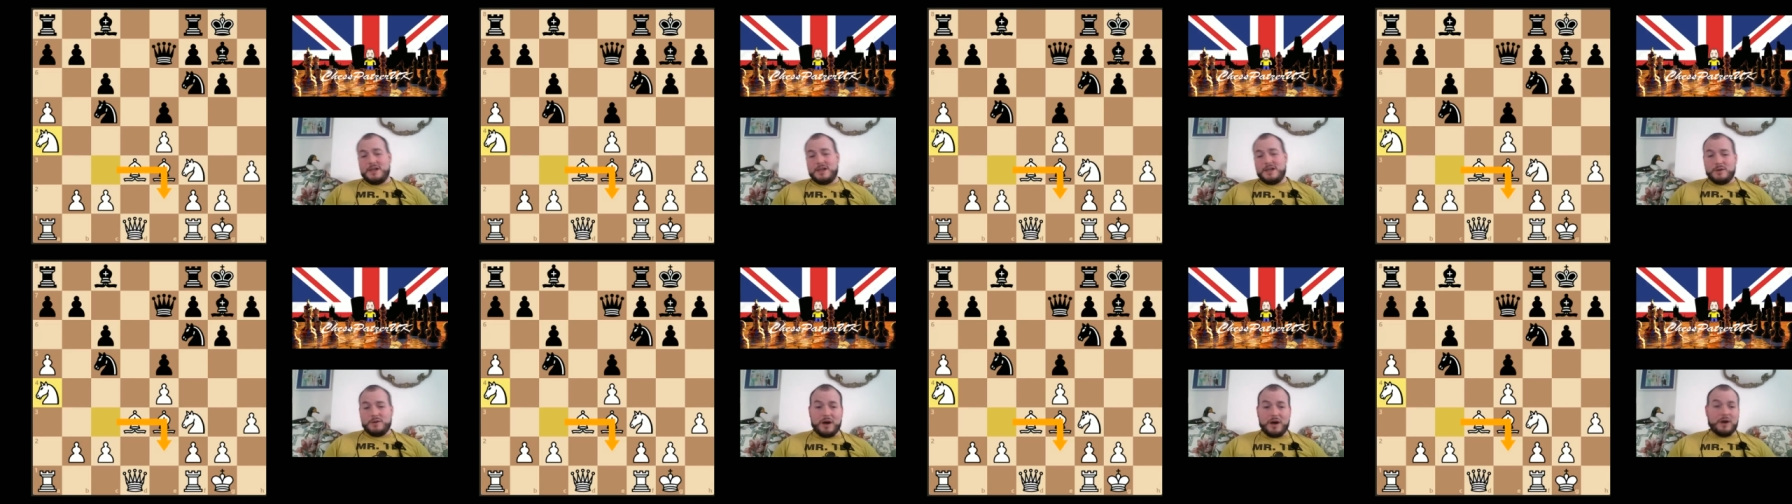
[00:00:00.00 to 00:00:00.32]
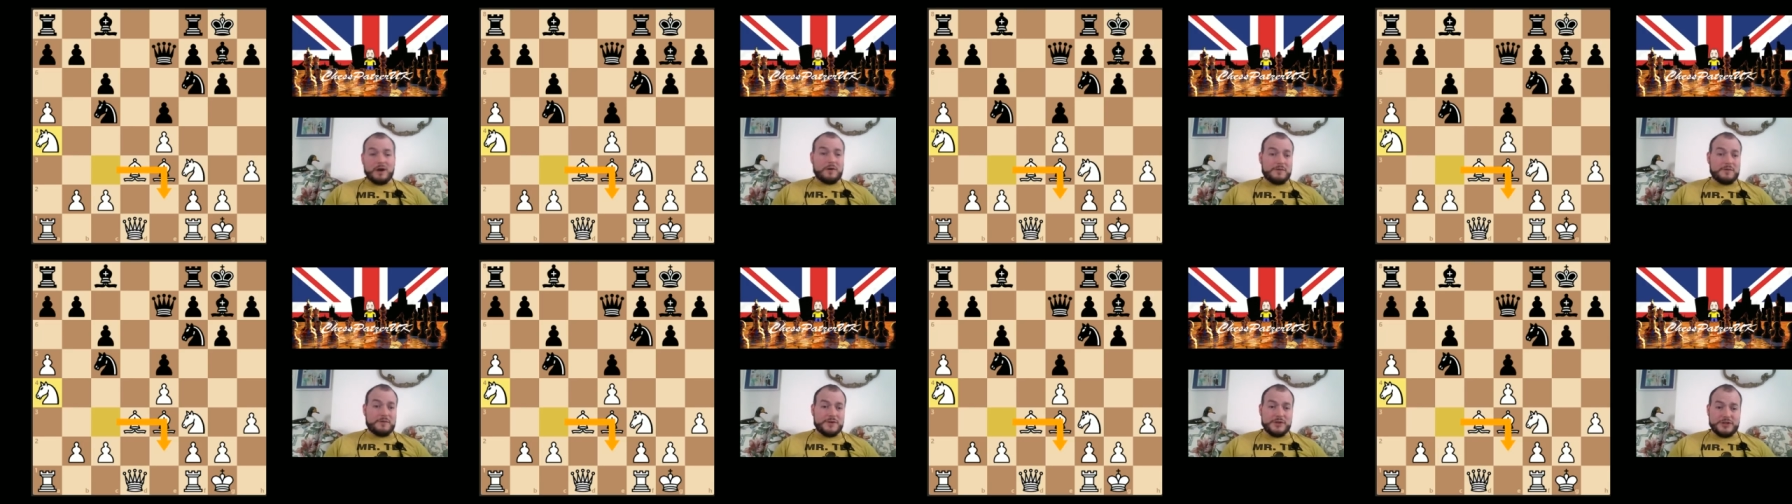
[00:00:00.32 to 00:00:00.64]

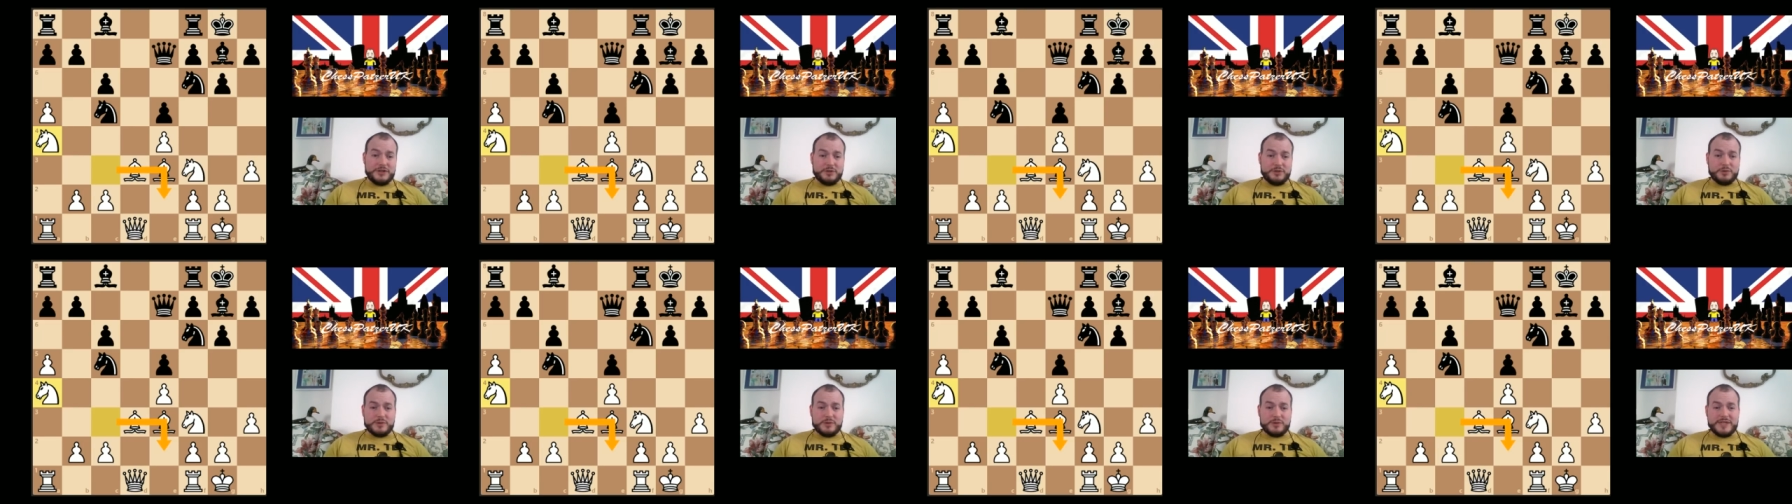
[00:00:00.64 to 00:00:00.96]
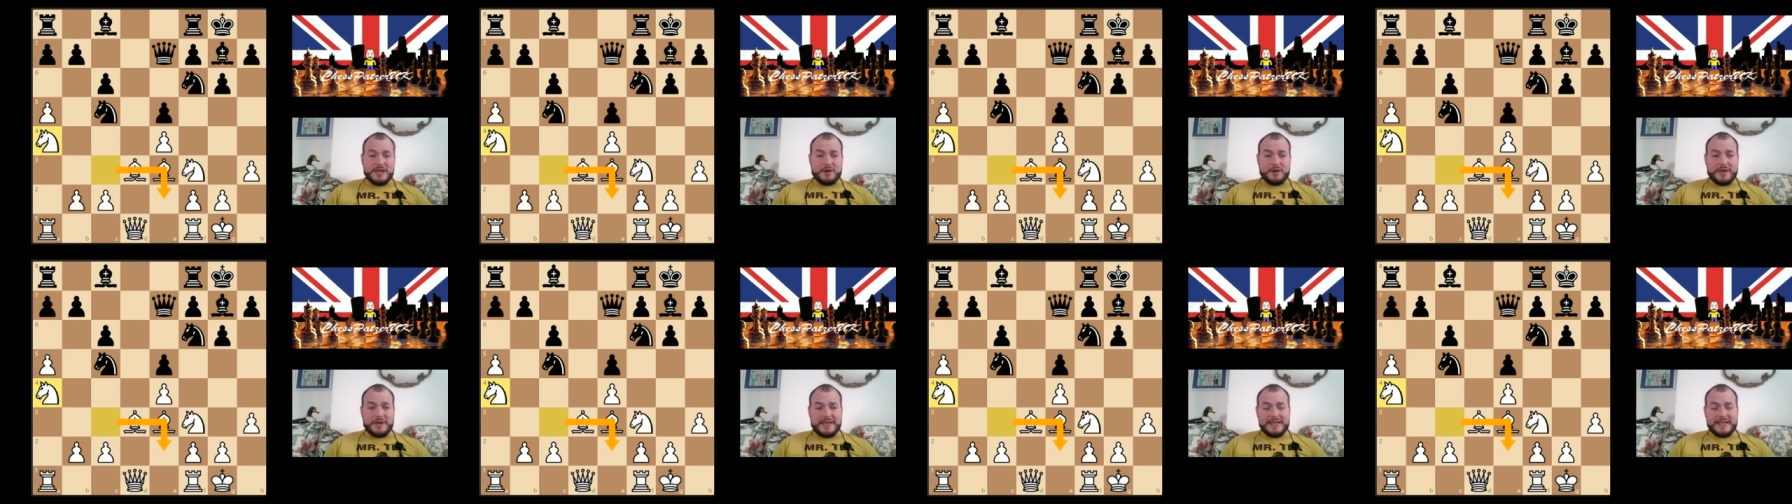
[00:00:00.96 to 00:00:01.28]
Well, future will
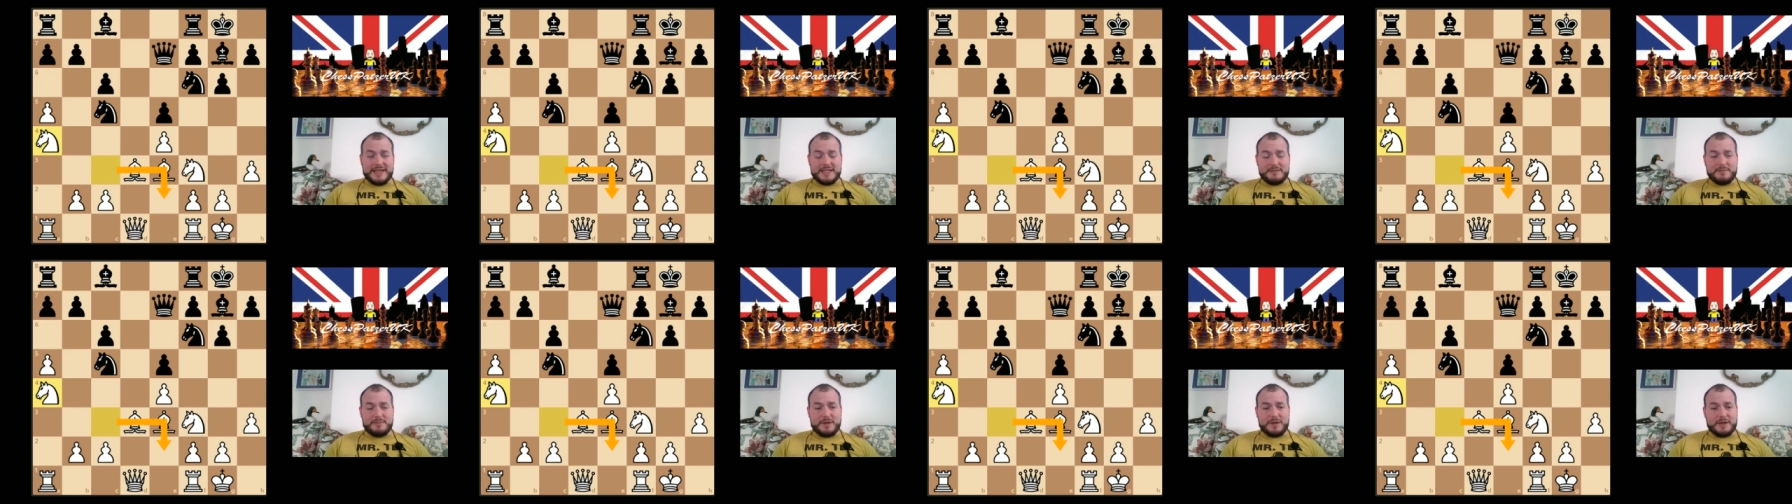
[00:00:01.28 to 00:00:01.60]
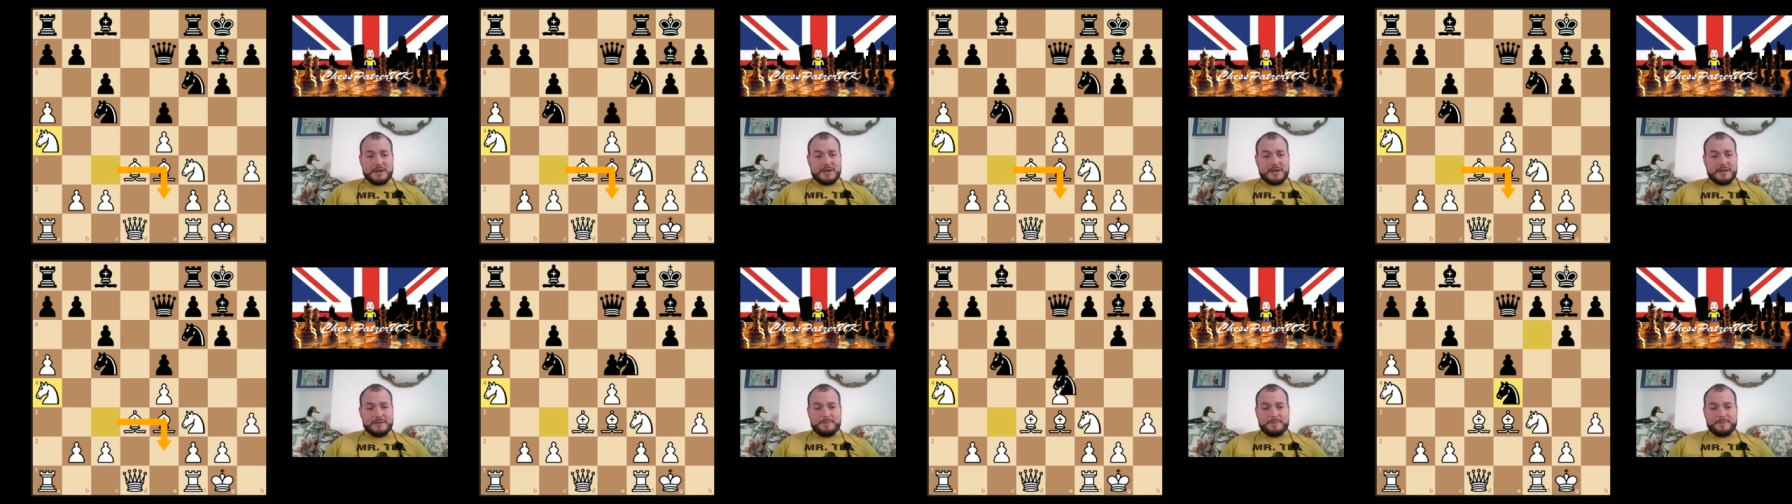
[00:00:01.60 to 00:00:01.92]
tell, I guess.
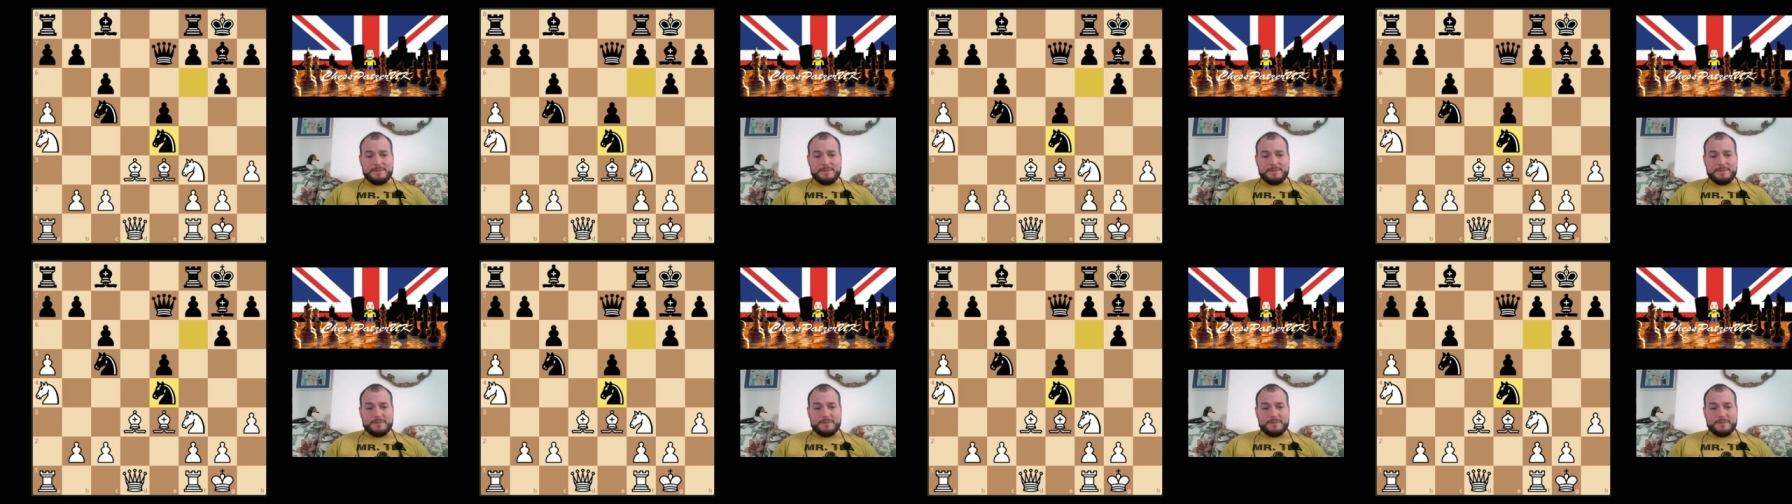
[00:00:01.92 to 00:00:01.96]
But